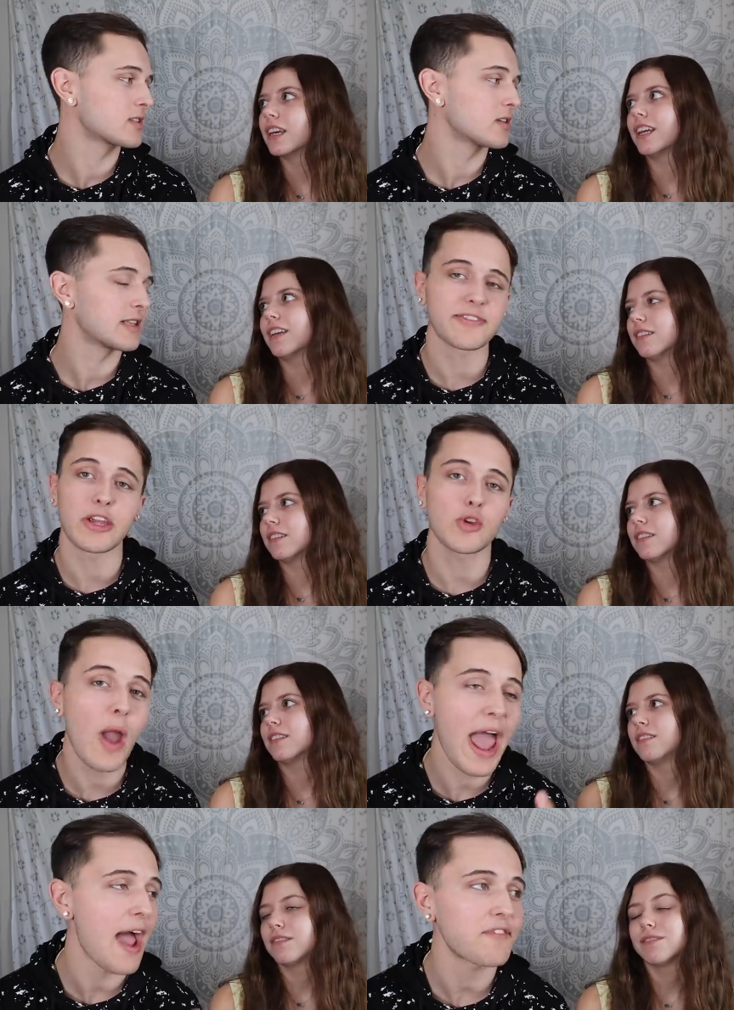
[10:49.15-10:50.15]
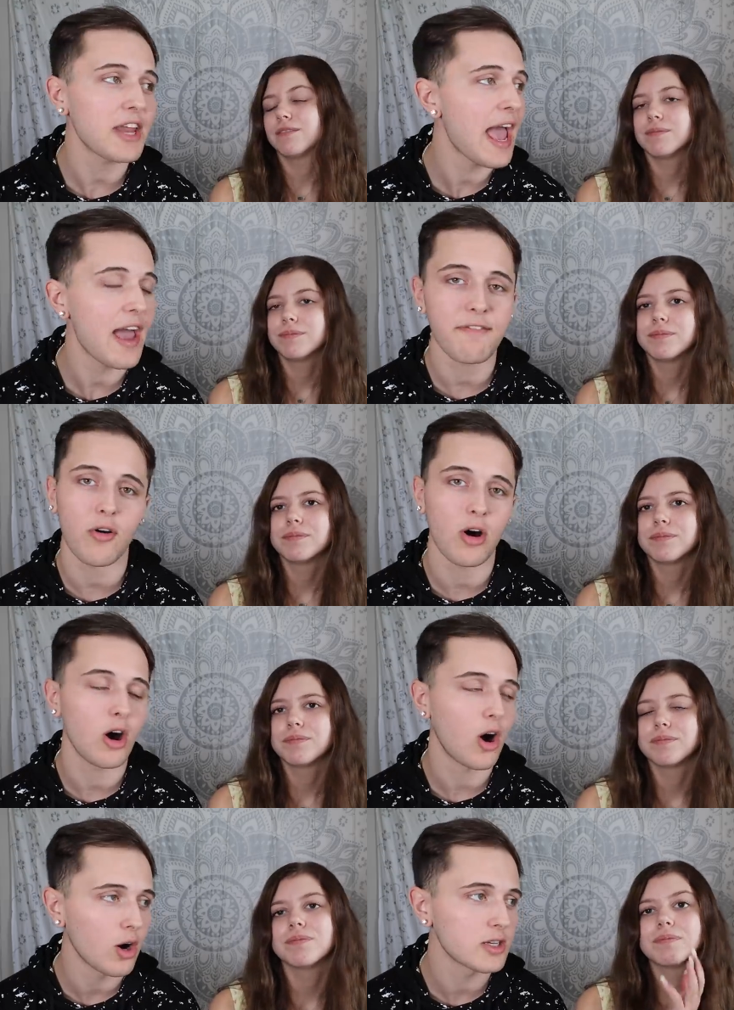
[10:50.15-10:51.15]
Speaker 1: is. That's fact. You have to have
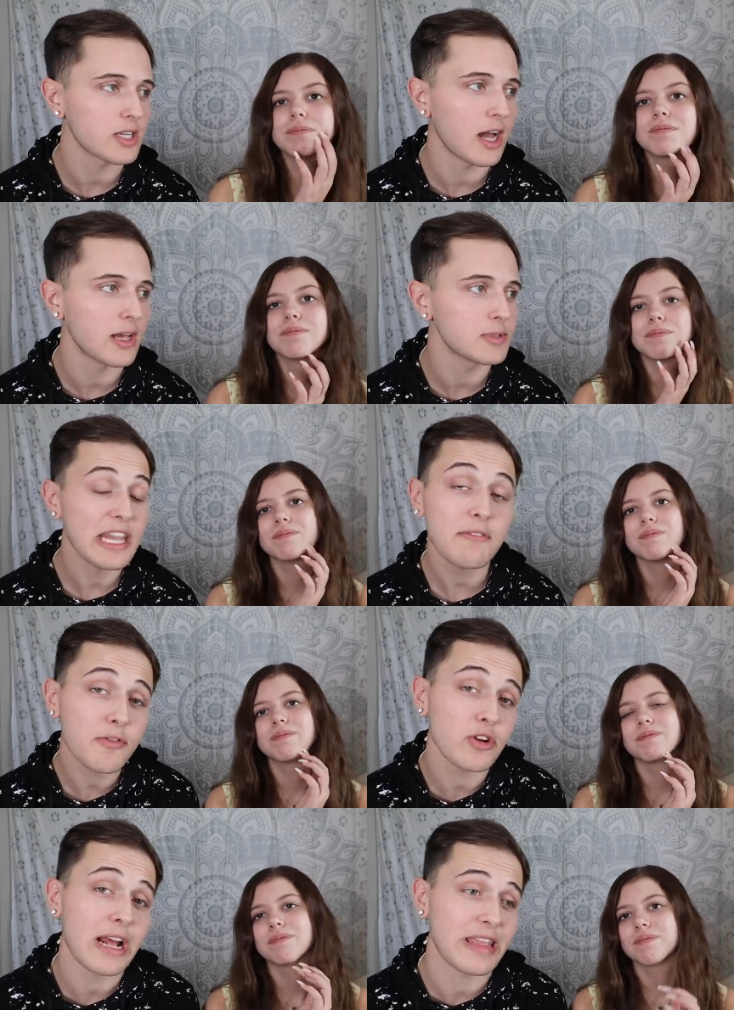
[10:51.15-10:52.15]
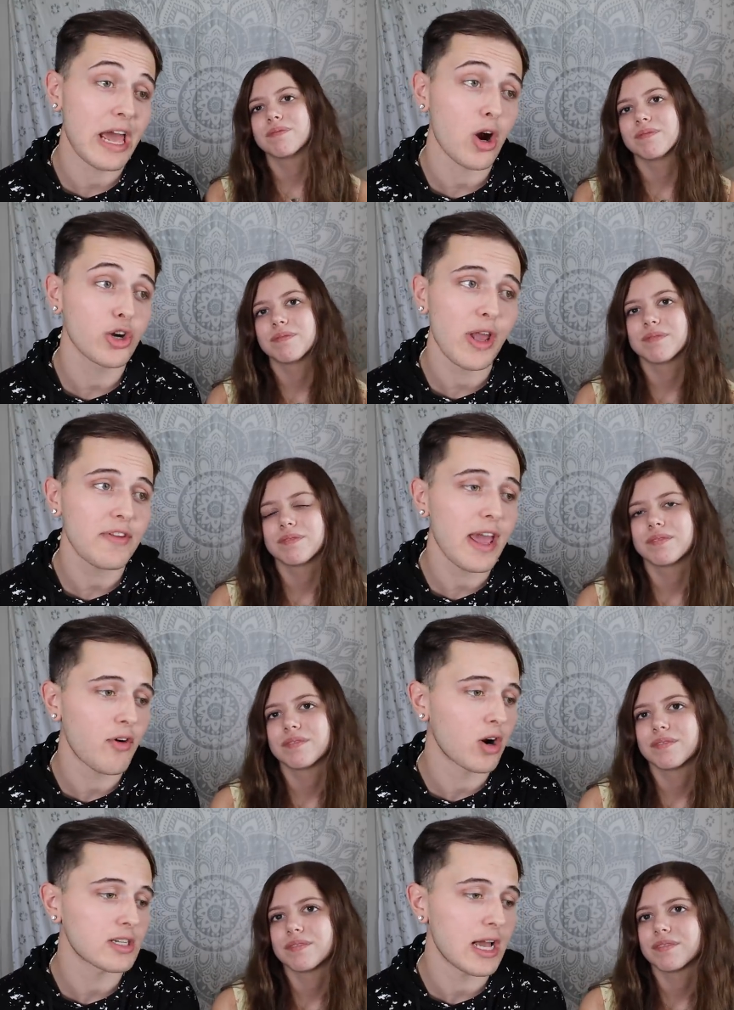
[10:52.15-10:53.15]
hard times, even if they're not that hard. You have to have
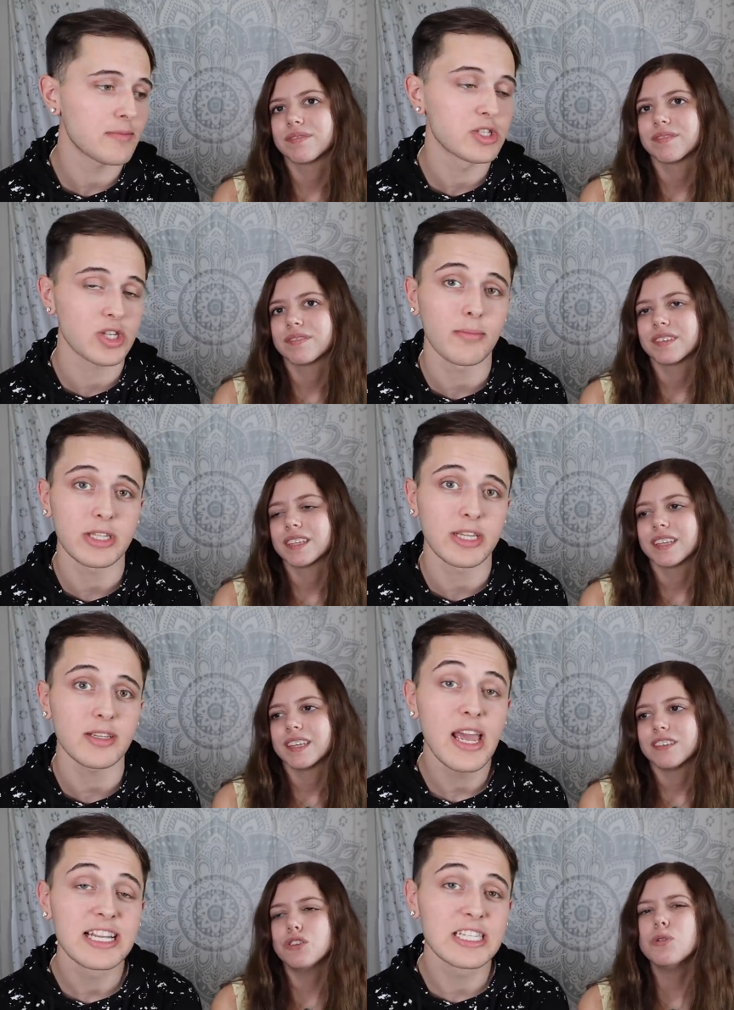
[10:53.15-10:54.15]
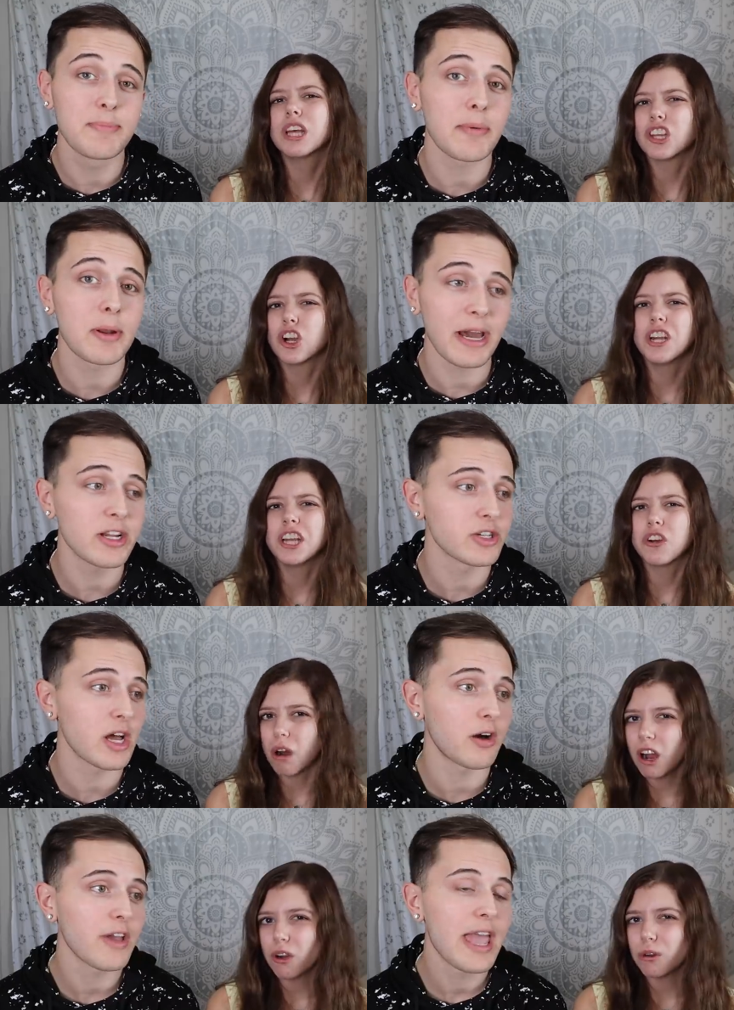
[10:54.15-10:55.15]
hard times in something so to be able to better
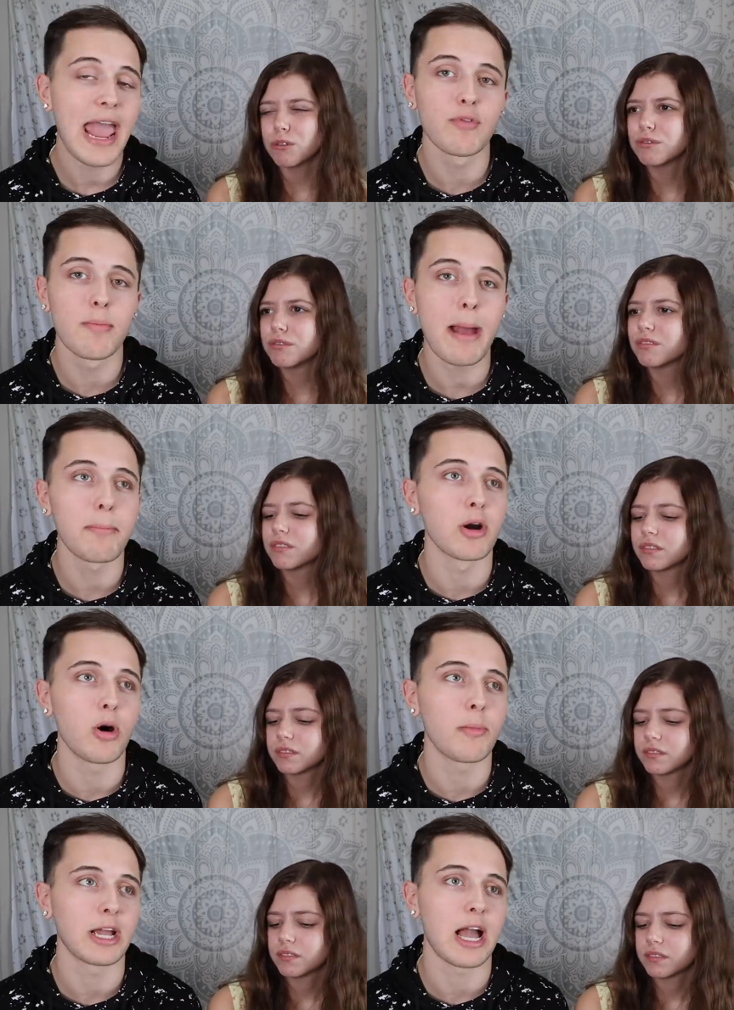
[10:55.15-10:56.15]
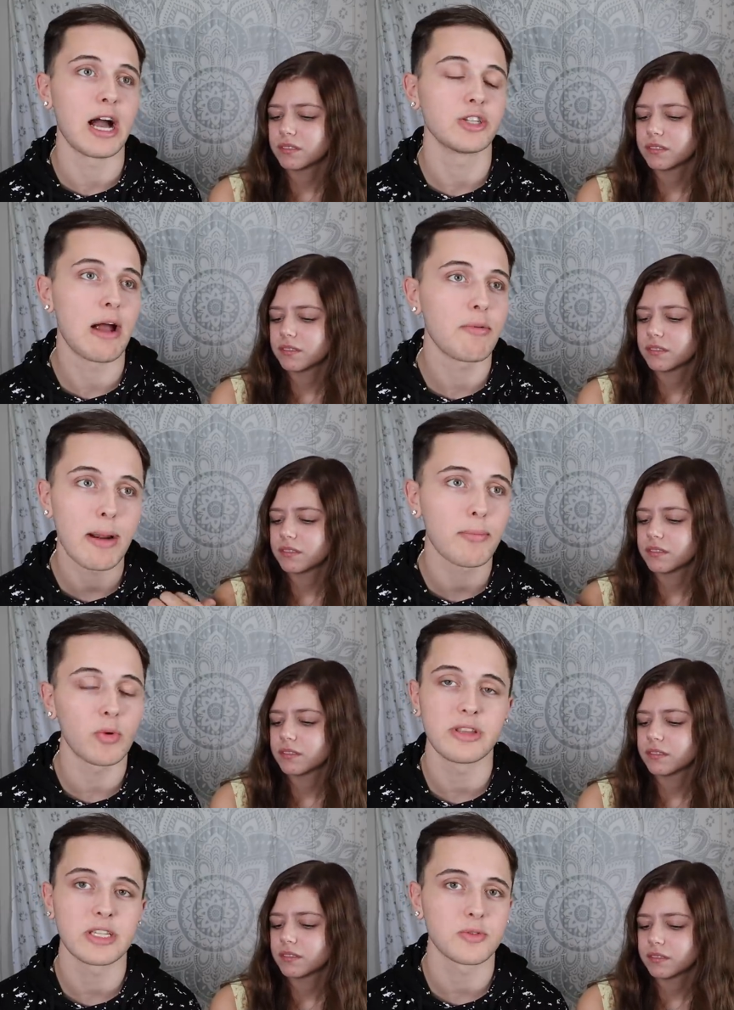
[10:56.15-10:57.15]
yourself and remember. Oh my gosh, I remember
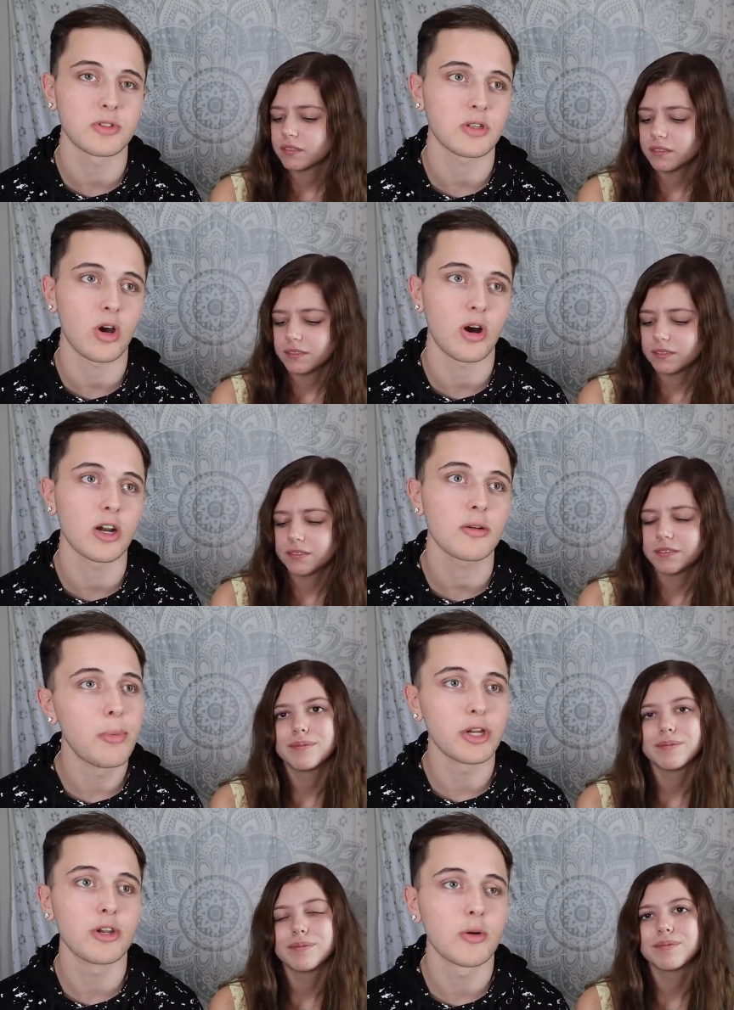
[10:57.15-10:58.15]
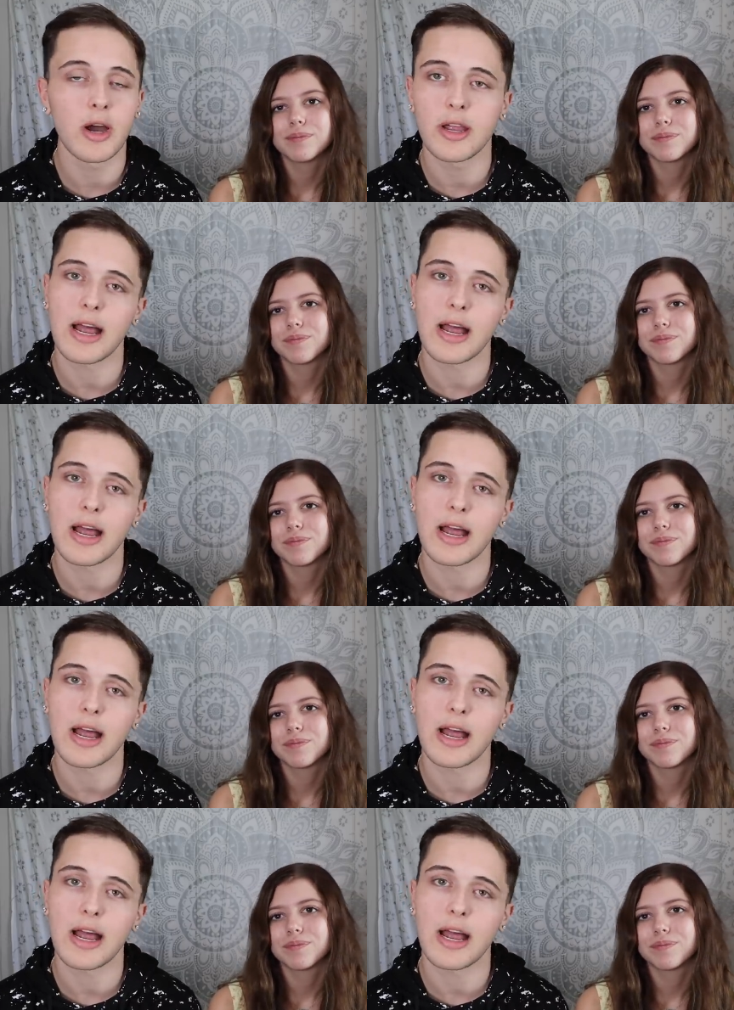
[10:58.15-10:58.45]
when this was hard, but you know what?